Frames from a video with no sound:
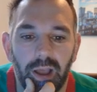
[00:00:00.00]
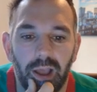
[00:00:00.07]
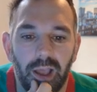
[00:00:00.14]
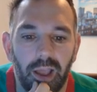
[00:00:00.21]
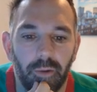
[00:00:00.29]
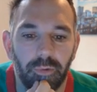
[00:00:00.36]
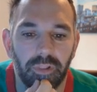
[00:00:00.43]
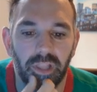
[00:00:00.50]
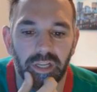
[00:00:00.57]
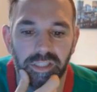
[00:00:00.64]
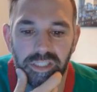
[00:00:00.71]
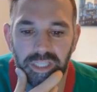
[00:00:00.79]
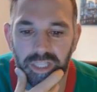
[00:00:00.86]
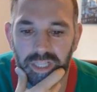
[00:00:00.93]
I would
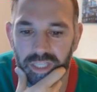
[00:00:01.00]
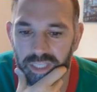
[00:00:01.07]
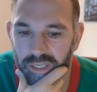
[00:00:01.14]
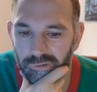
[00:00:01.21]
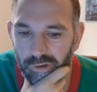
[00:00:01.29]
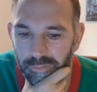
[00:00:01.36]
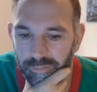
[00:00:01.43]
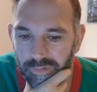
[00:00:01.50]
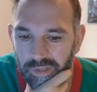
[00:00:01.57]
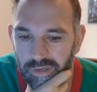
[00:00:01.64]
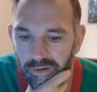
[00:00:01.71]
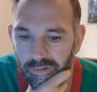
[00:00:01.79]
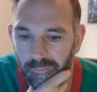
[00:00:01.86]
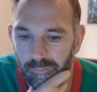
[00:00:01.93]
like to see the year up
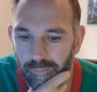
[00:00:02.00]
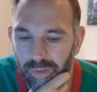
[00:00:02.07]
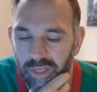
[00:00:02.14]
there,